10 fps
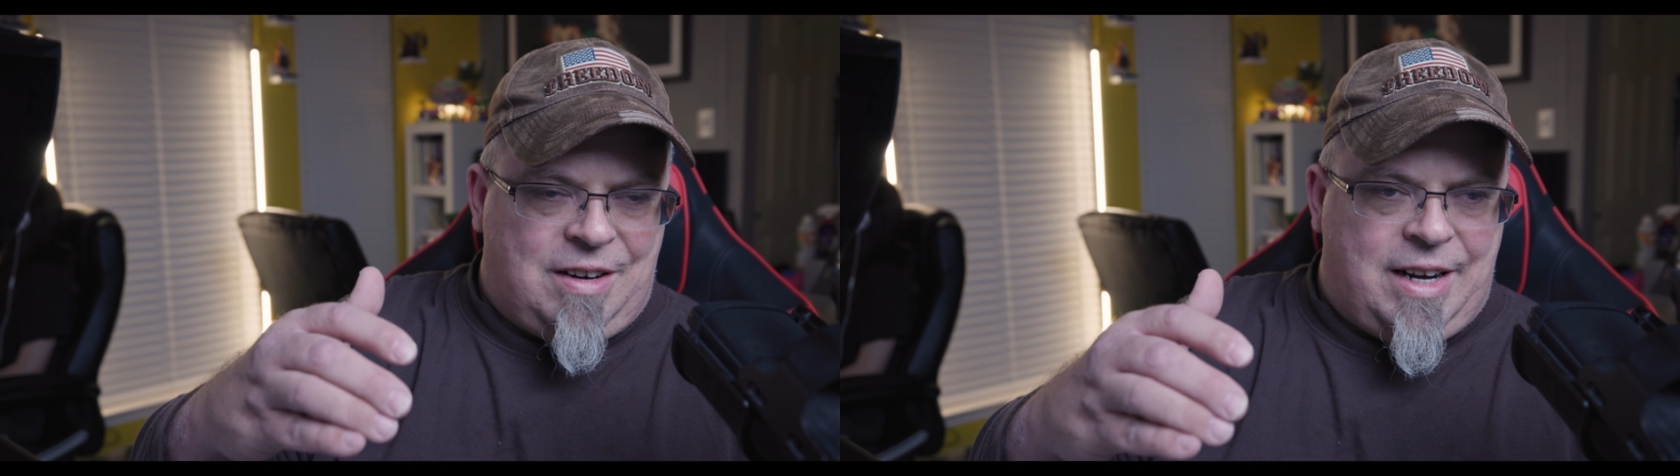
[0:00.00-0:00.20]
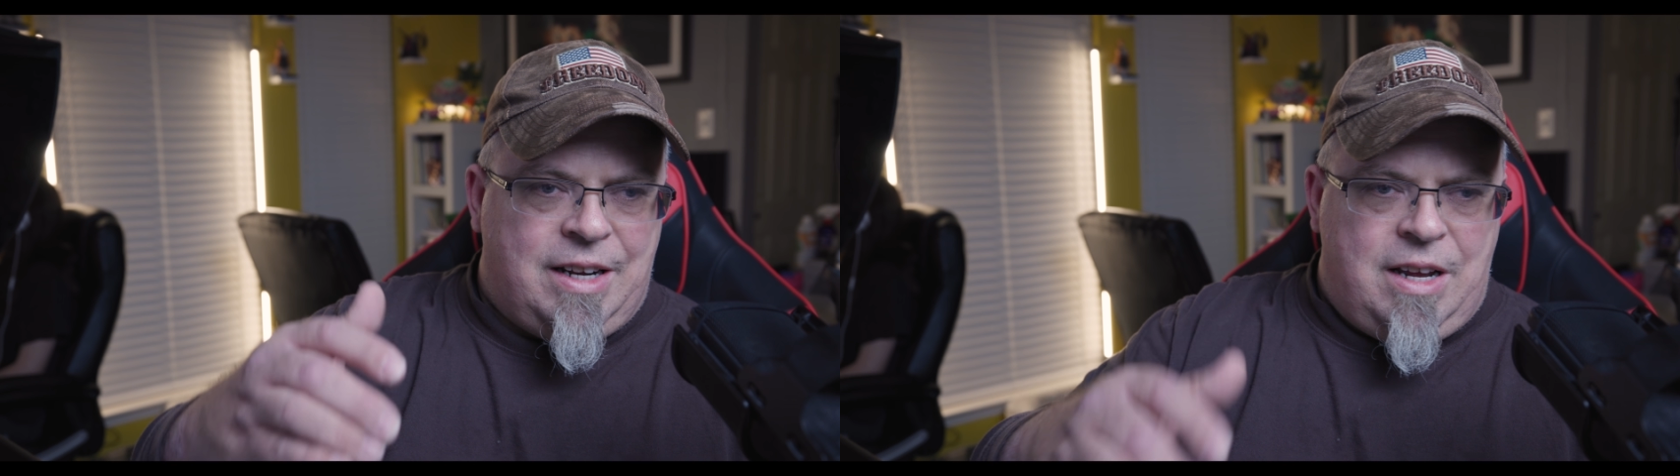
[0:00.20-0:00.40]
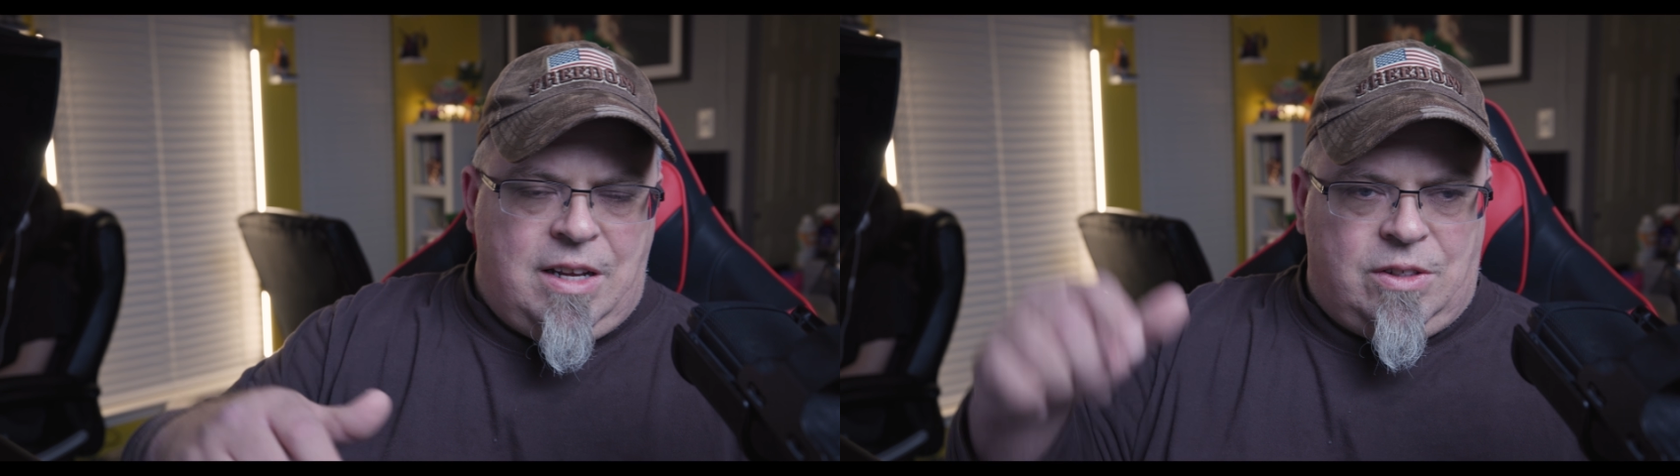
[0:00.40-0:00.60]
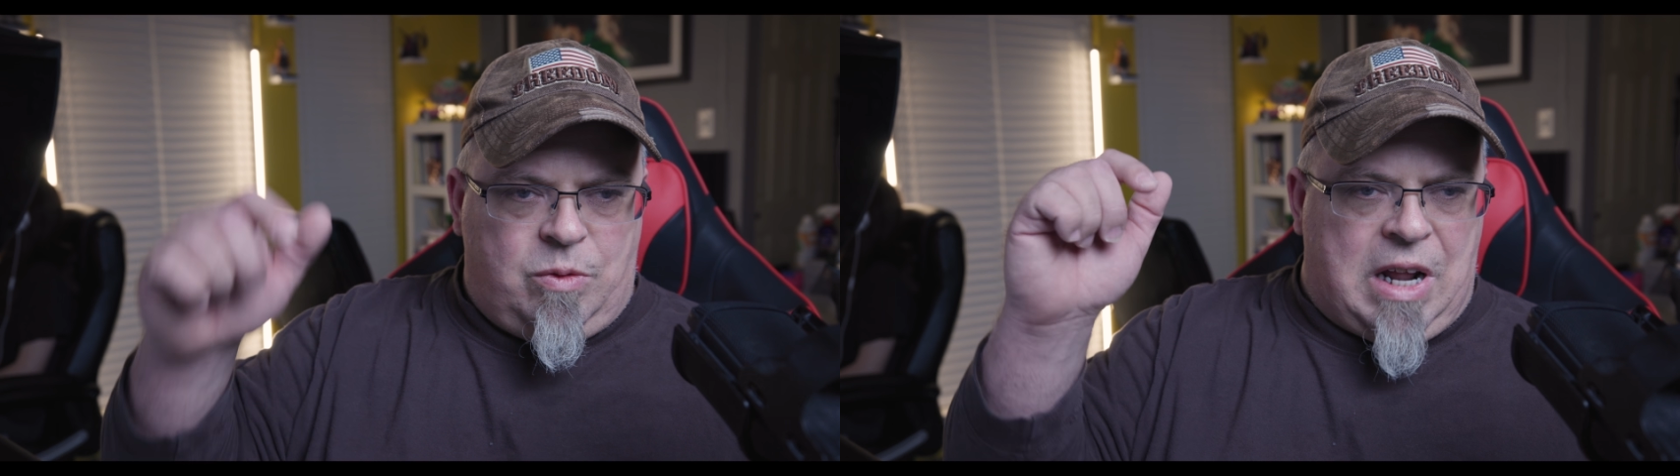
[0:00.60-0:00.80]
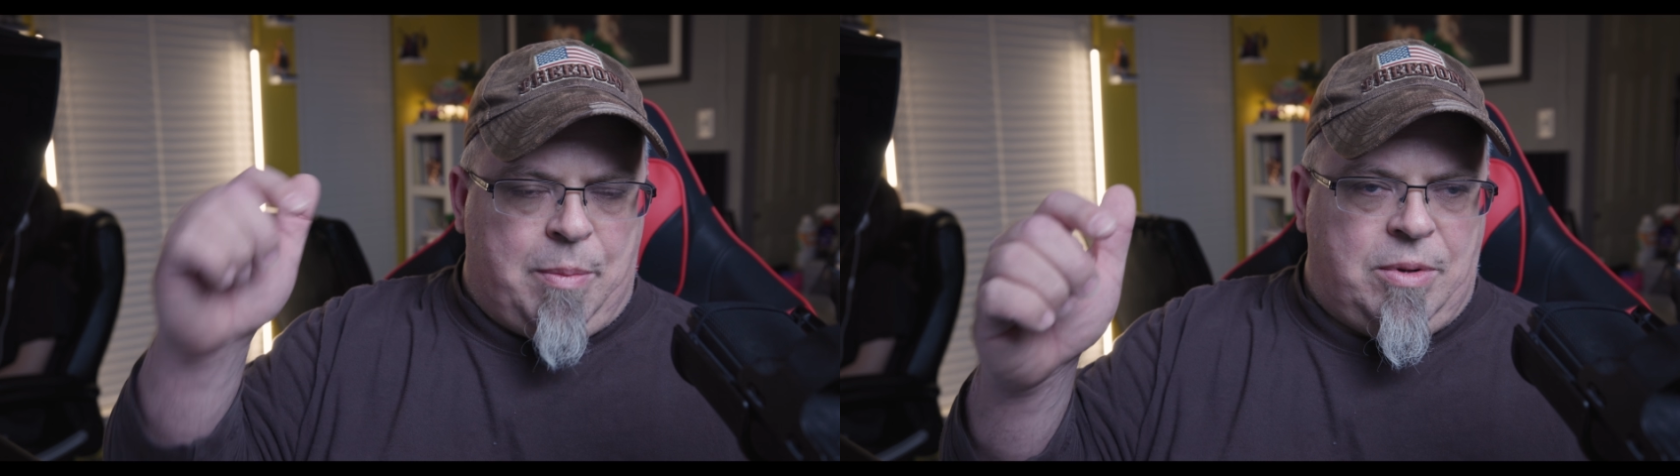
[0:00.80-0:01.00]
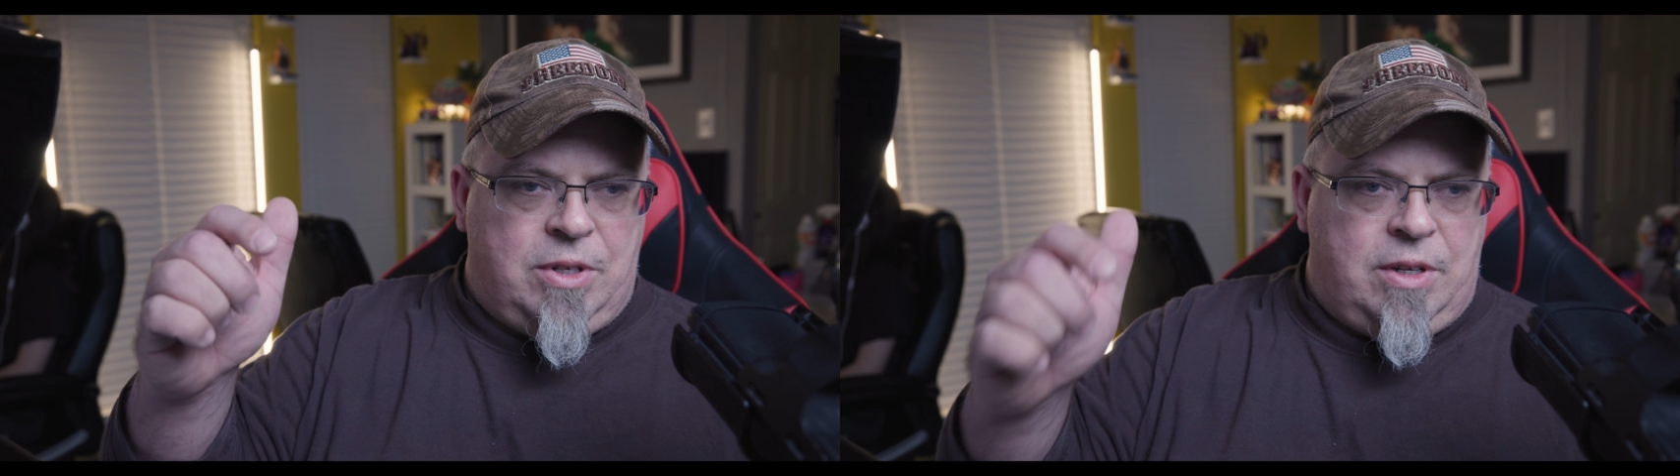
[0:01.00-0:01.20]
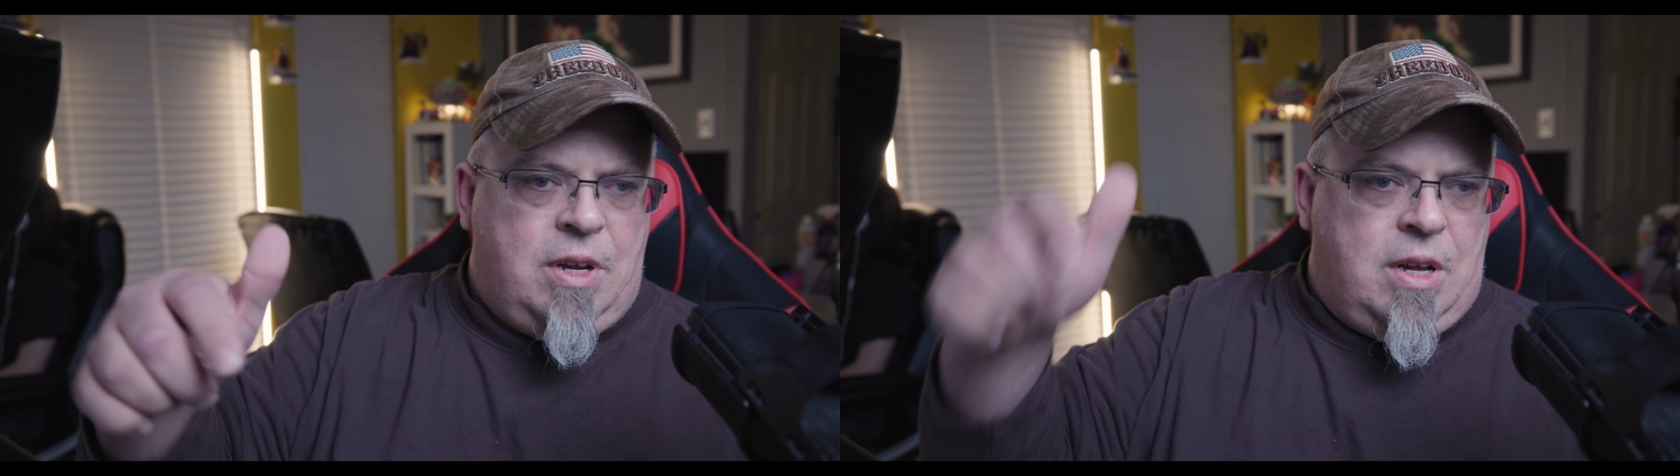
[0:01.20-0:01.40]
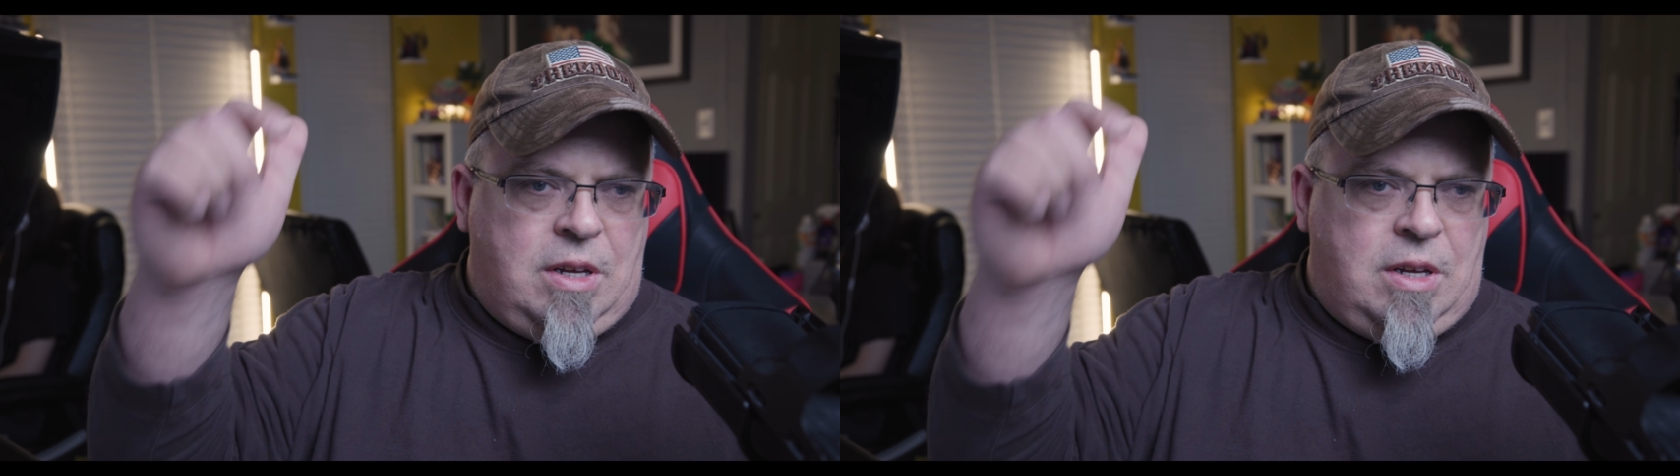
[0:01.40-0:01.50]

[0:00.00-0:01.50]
right? So what happens then?